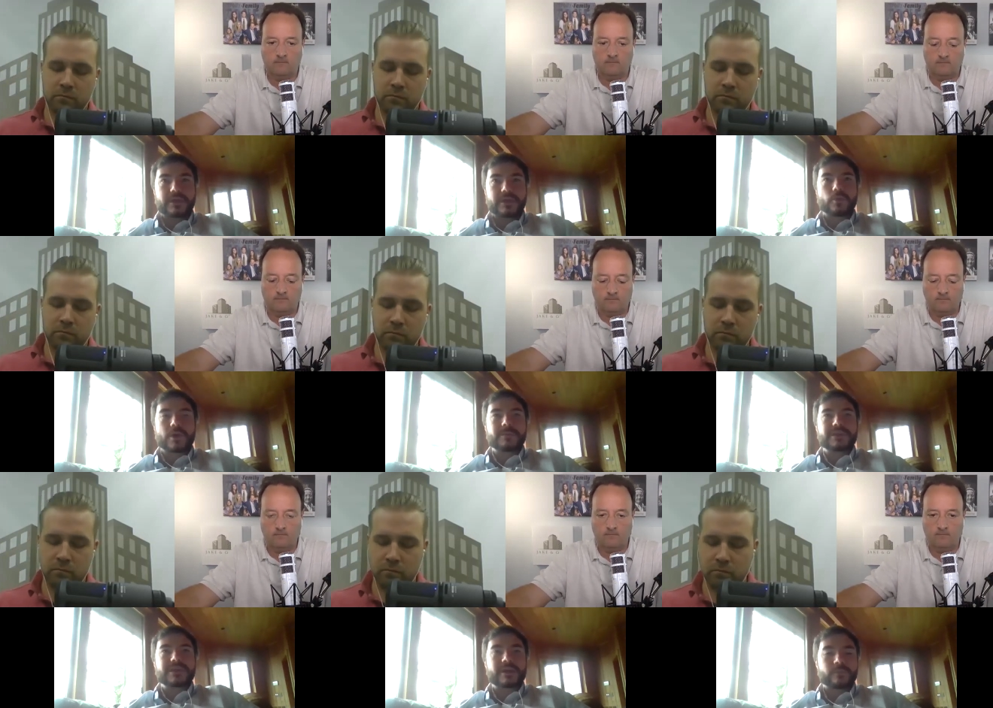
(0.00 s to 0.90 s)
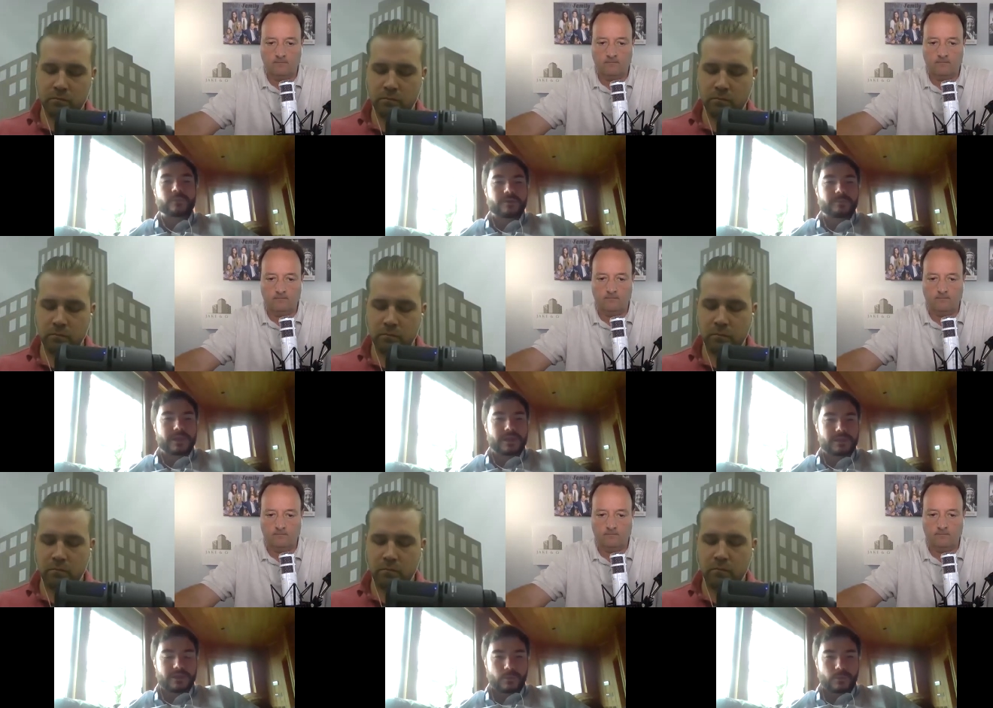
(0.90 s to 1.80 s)
Speaker 1: You want to be careful with your
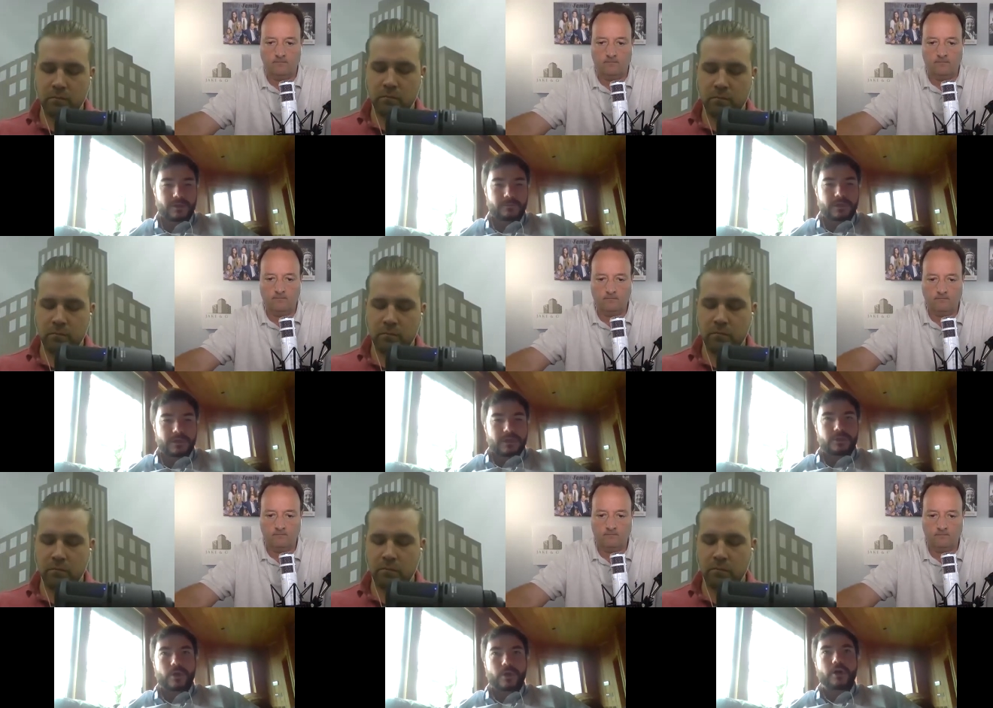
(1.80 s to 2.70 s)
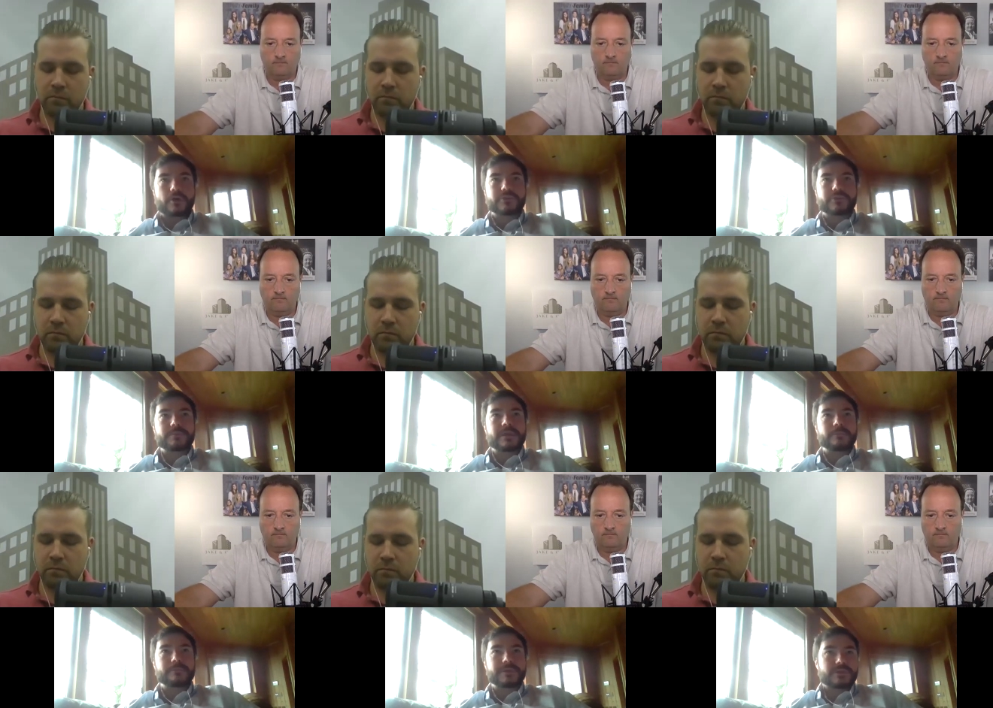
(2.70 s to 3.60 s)
planning, and you want to you want to also be
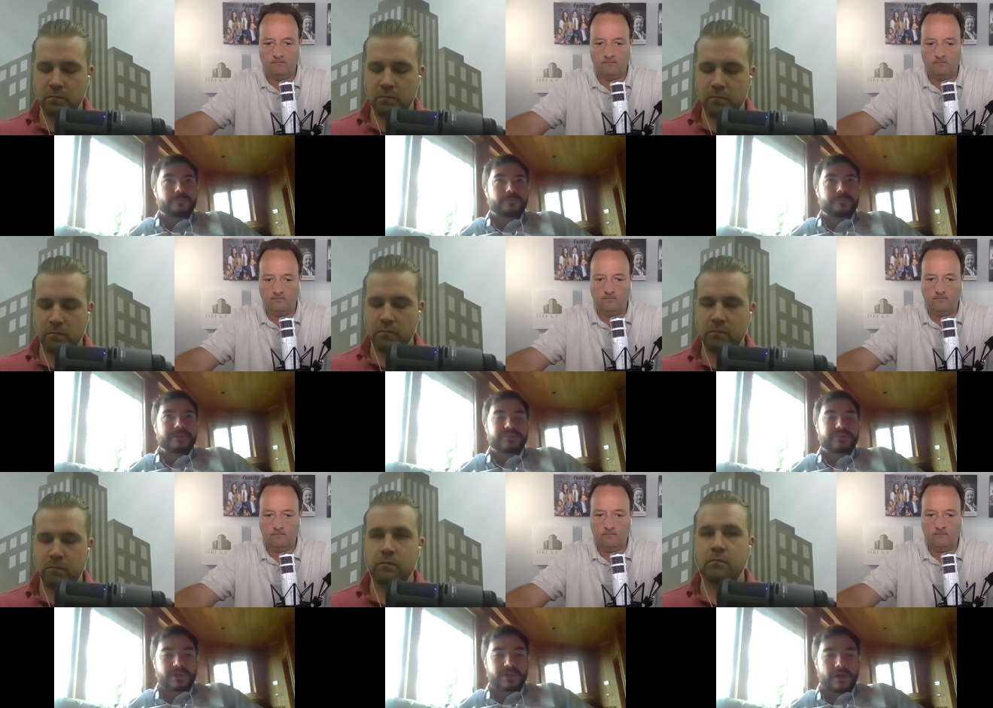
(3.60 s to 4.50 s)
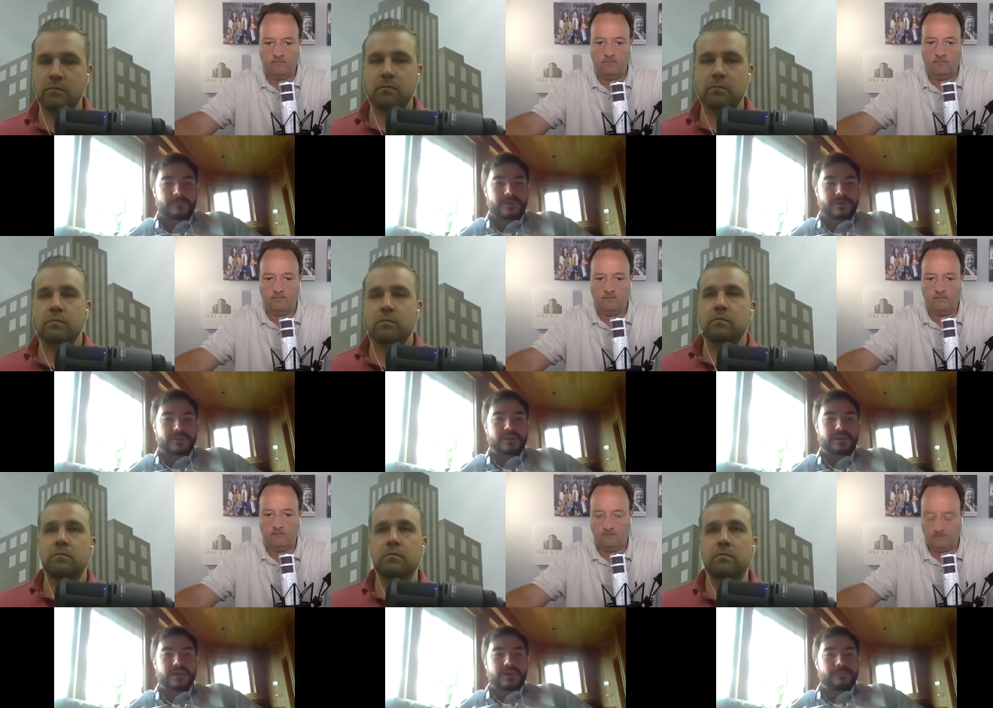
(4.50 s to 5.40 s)
be be somewhat confident that
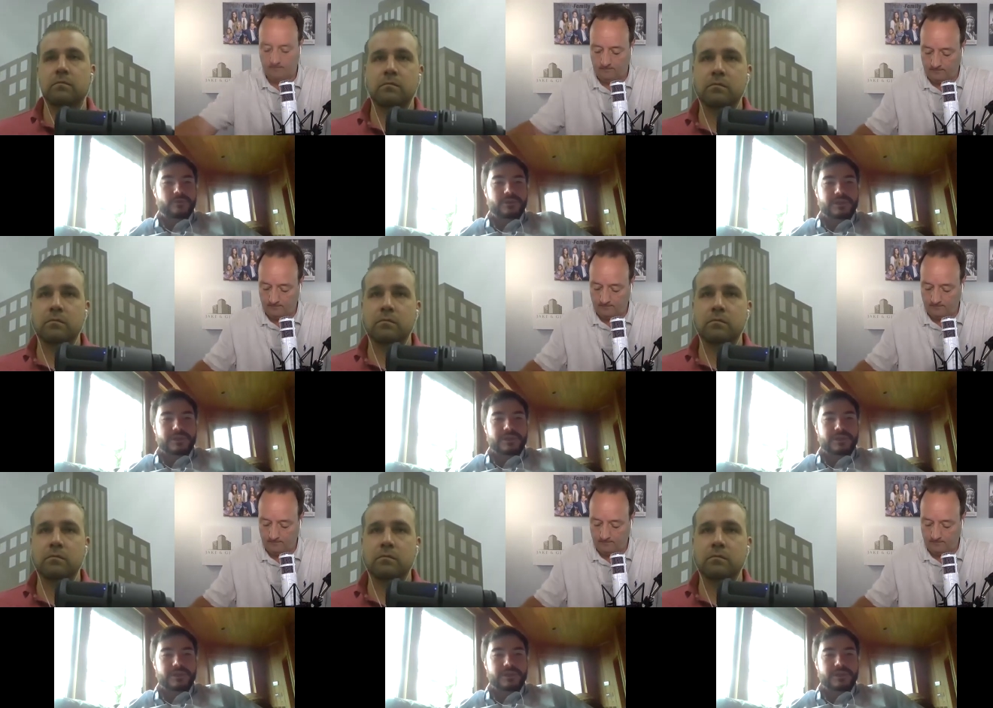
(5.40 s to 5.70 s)
if you